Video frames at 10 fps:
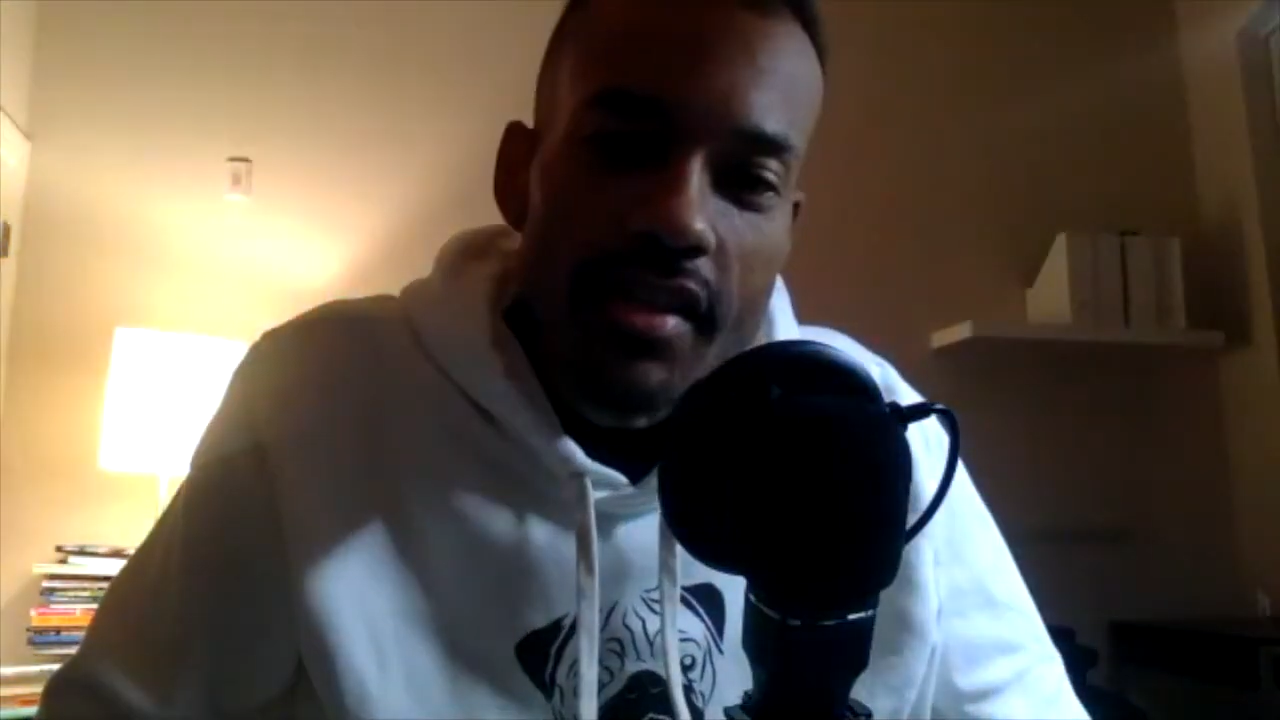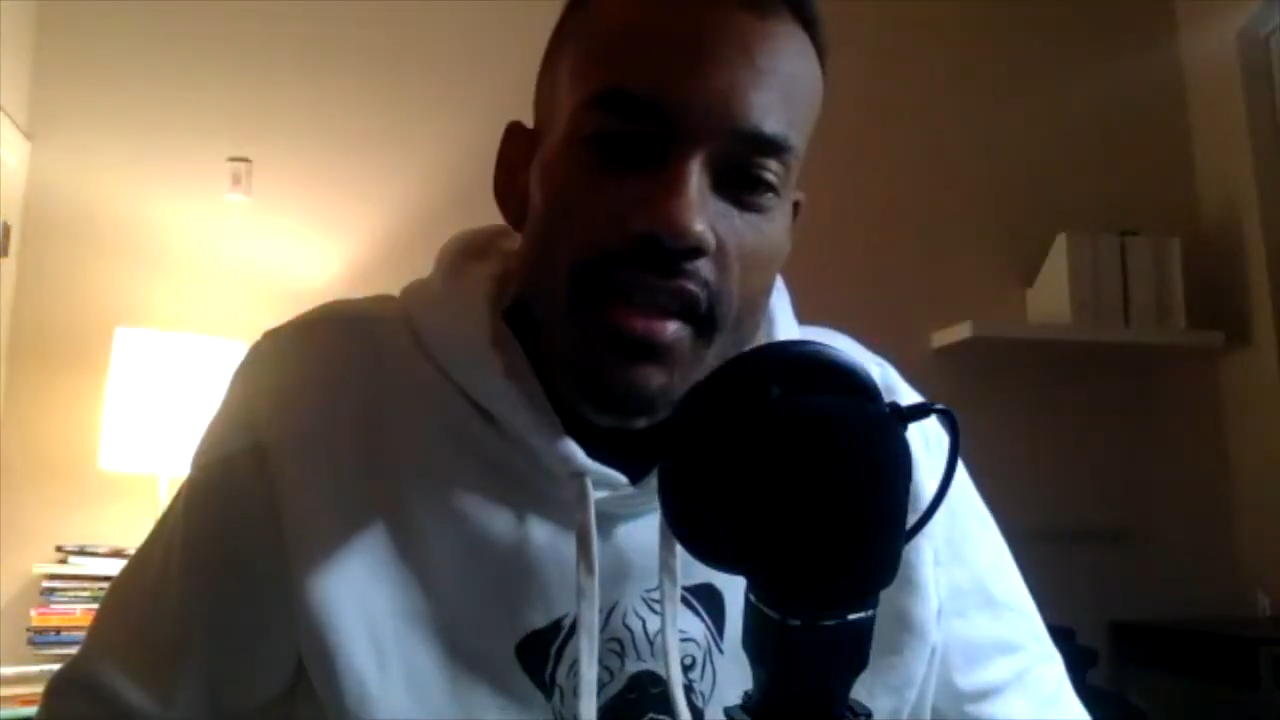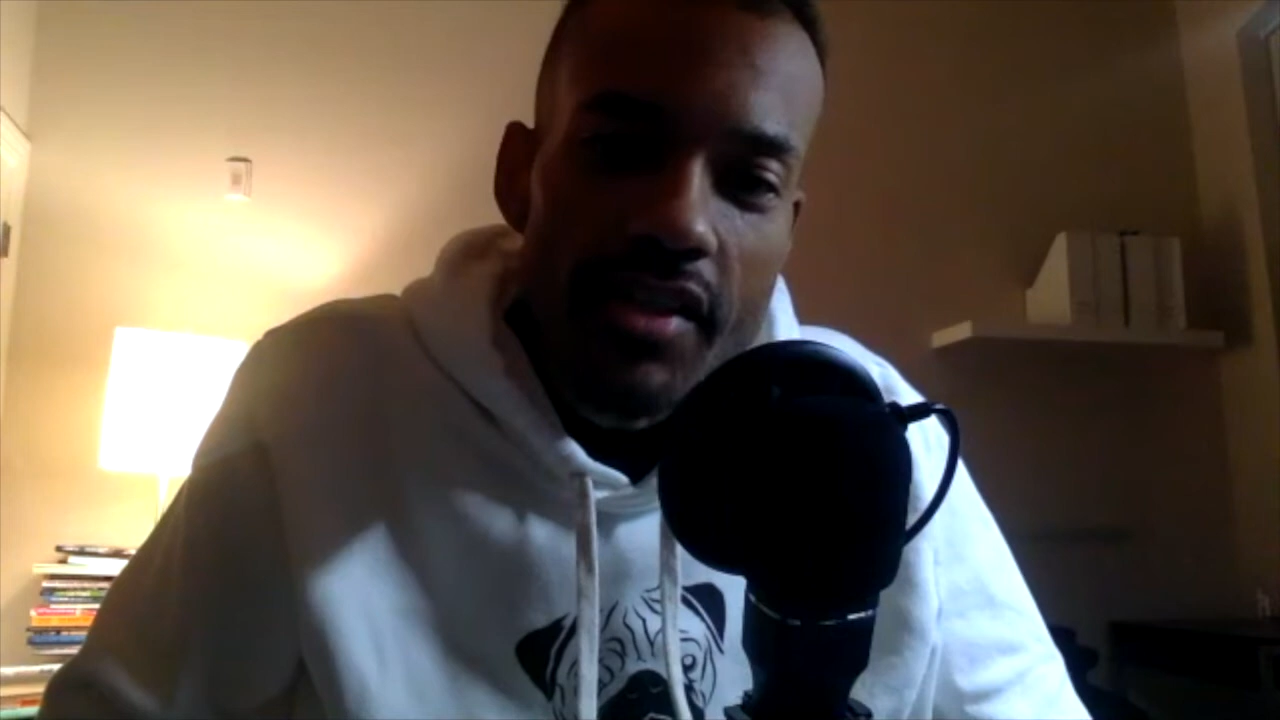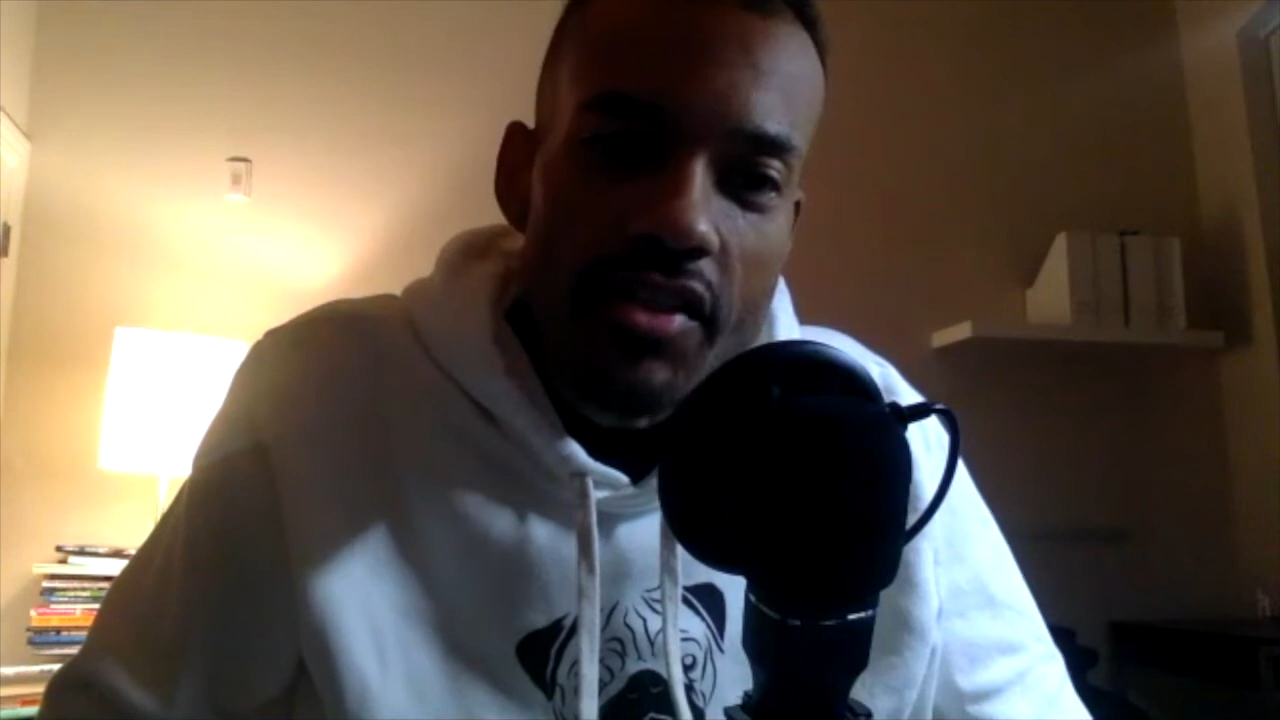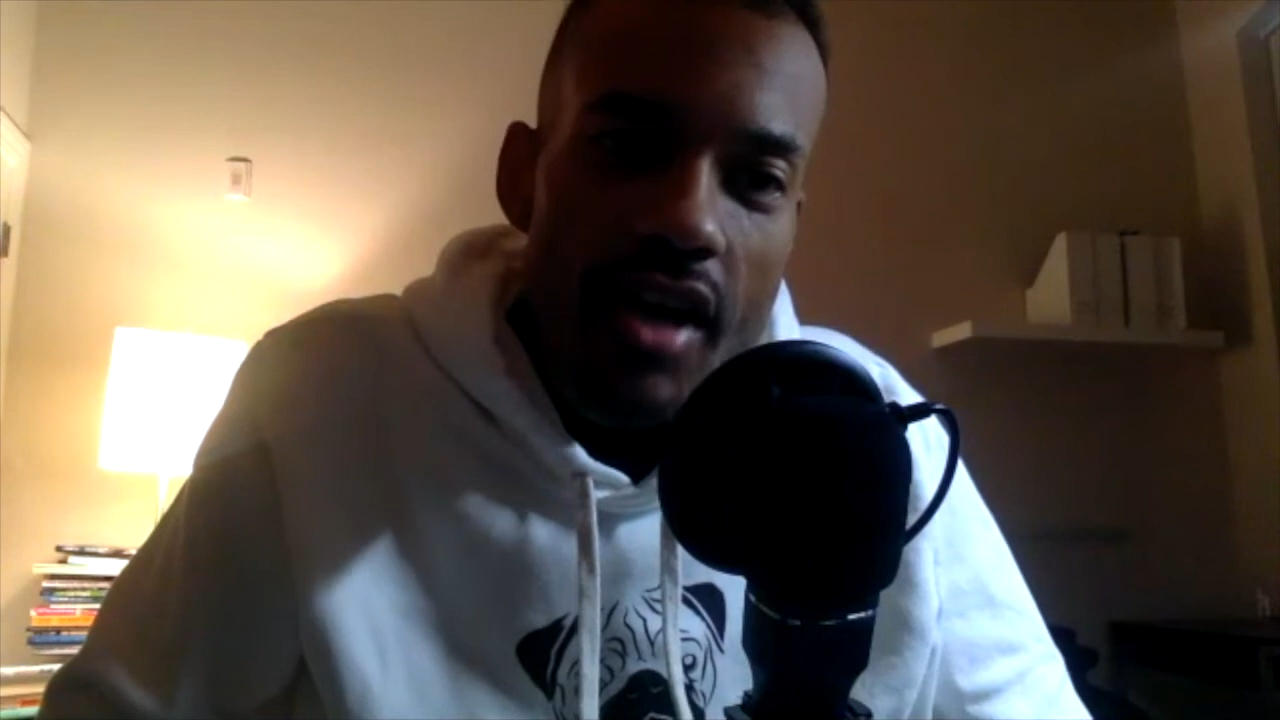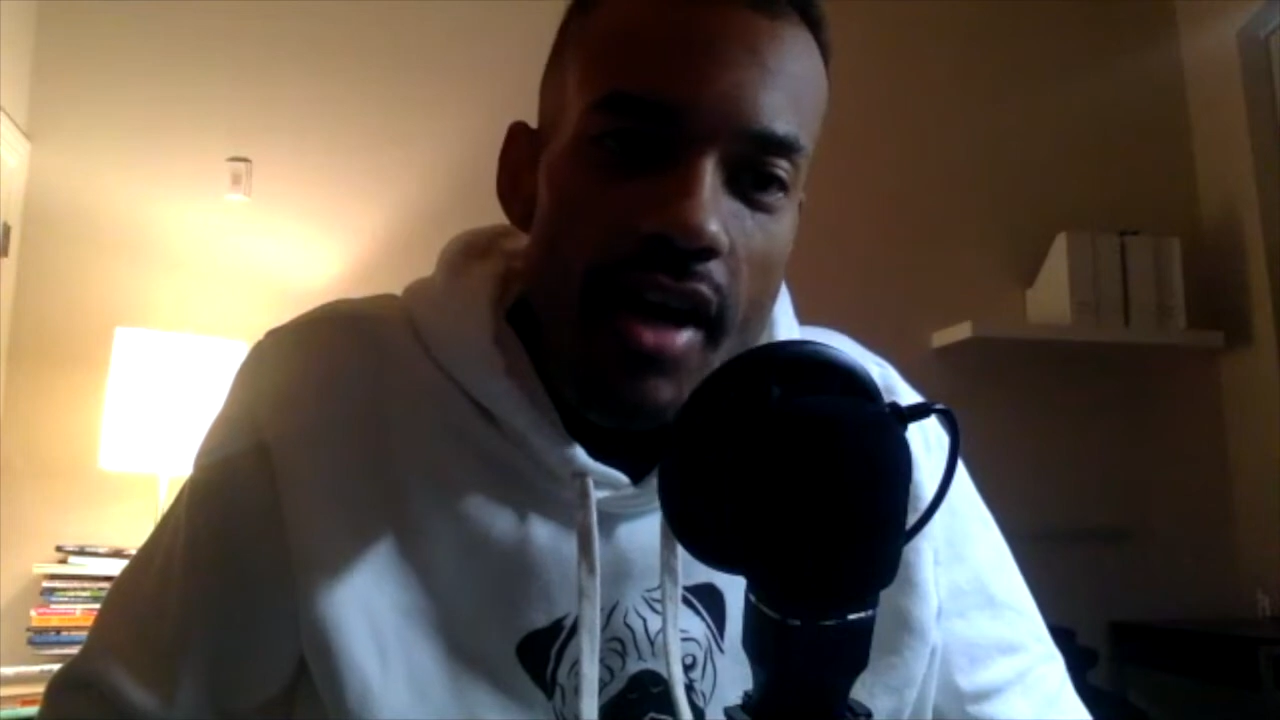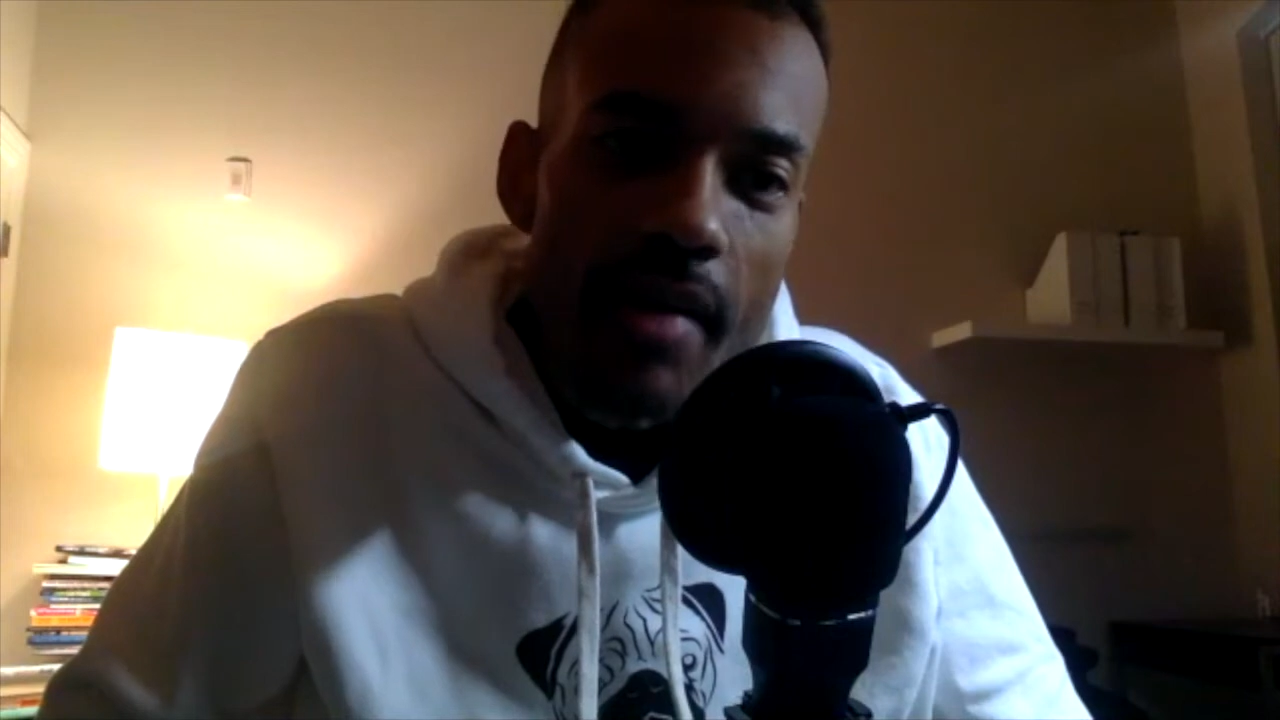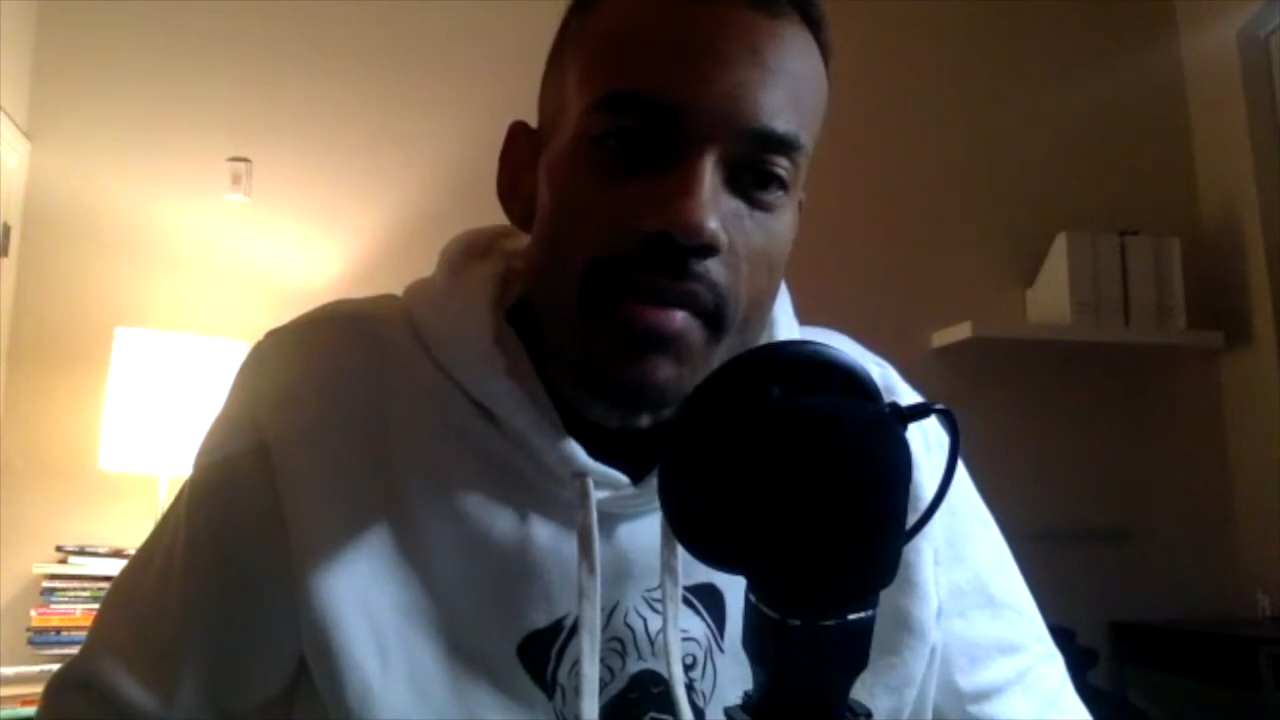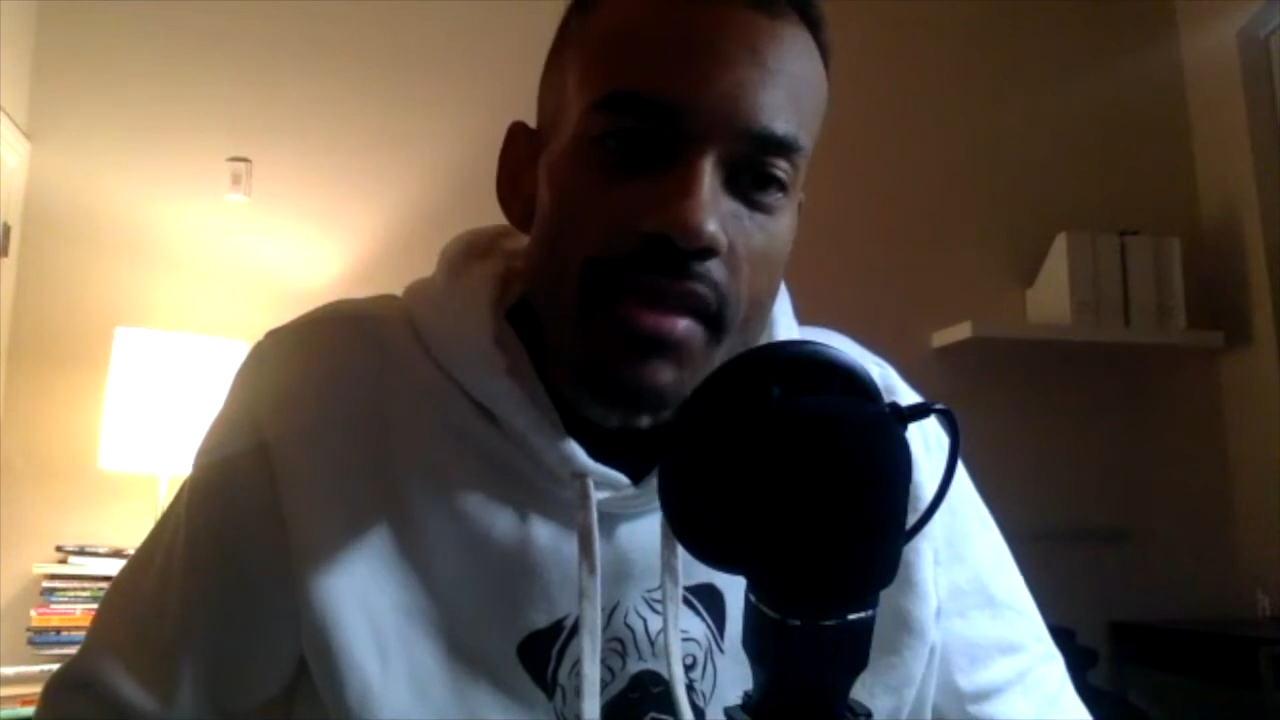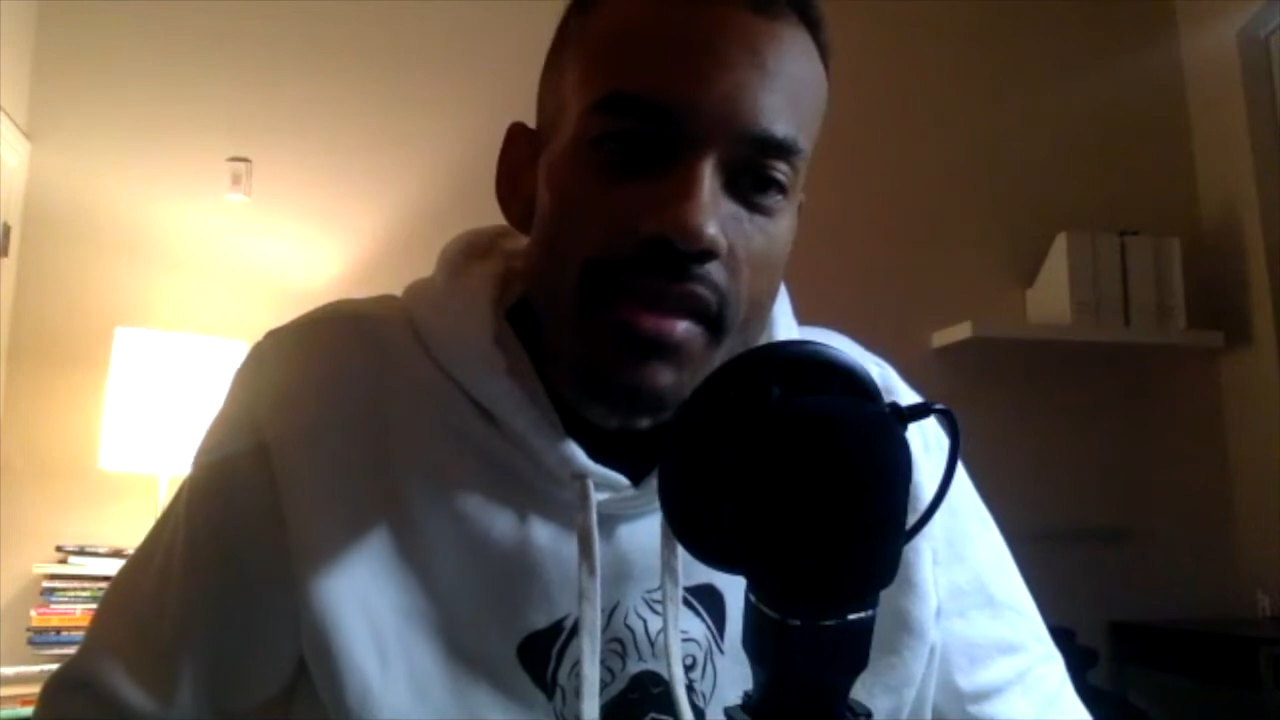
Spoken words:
to get jobs